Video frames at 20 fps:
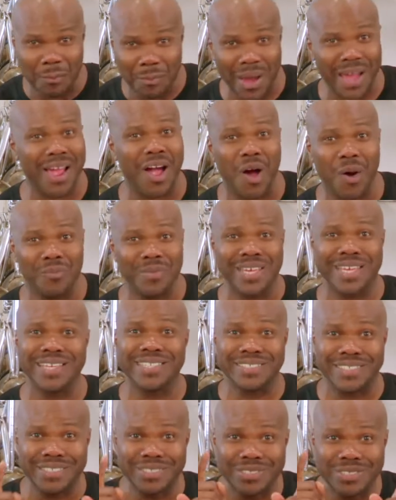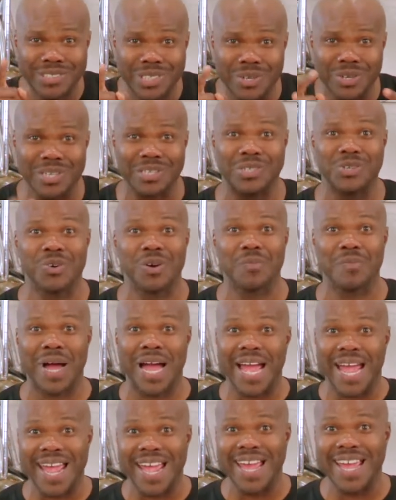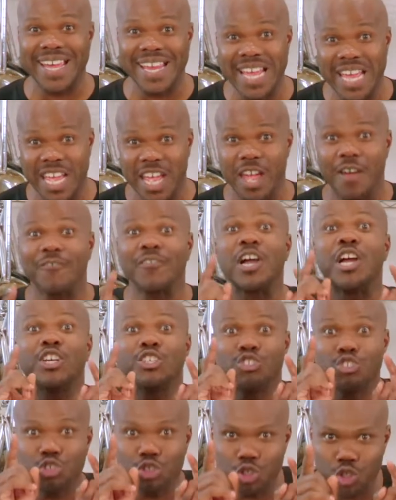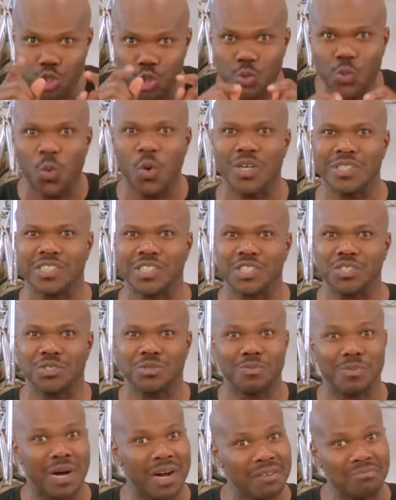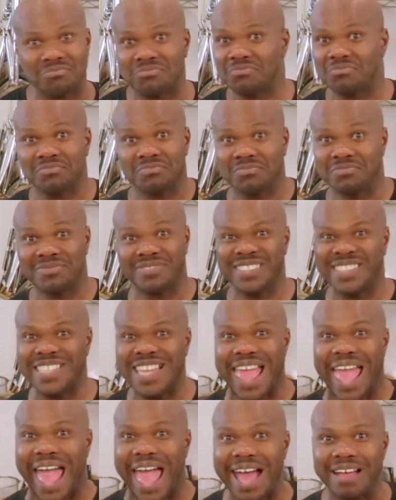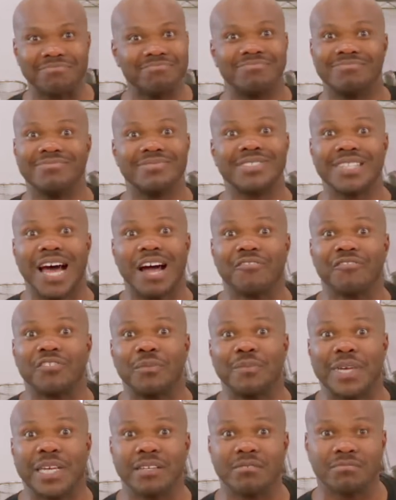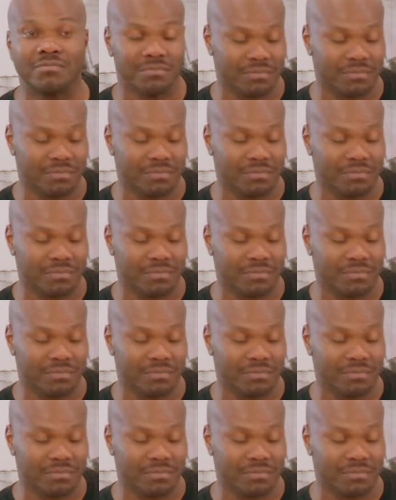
By all means, you can do it by hand if you want to, but nah, not for me.